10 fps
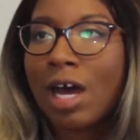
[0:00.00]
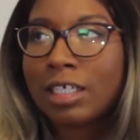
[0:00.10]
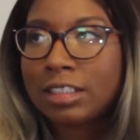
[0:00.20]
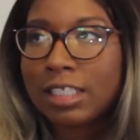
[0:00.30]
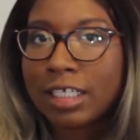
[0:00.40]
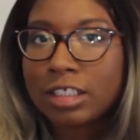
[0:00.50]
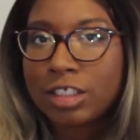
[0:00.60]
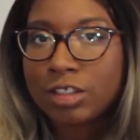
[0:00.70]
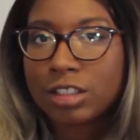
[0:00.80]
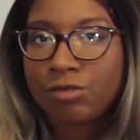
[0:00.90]
I decided to
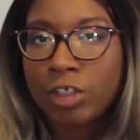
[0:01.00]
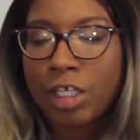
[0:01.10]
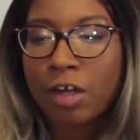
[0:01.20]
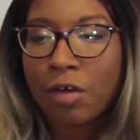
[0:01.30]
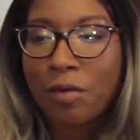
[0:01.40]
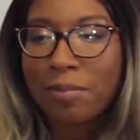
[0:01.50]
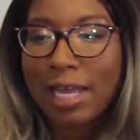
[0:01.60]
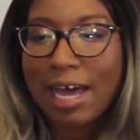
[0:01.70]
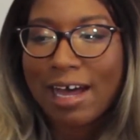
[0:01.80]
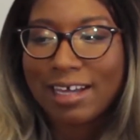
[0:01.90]
do this video
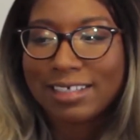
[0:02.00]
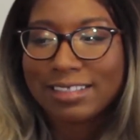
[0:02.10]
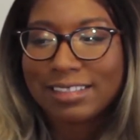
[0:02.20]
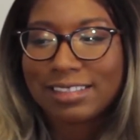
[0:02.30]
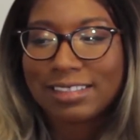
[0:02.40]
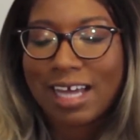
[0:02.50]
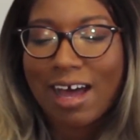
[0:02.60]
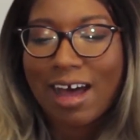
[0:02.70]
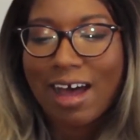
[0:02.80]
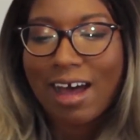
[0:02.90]
because
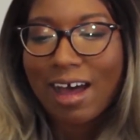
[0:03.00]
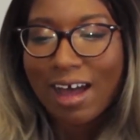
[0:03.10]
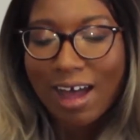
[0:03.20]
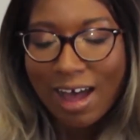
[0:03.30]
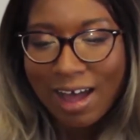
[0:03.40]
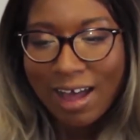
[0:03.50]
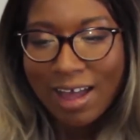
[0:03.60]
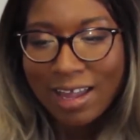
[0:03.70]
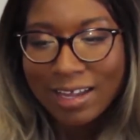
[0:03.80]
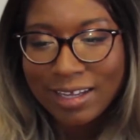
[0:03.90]

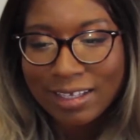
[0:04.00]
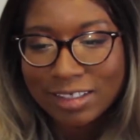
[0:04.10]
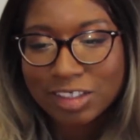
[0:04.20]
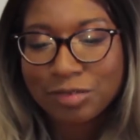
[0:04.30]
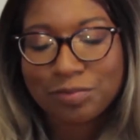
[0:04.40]
I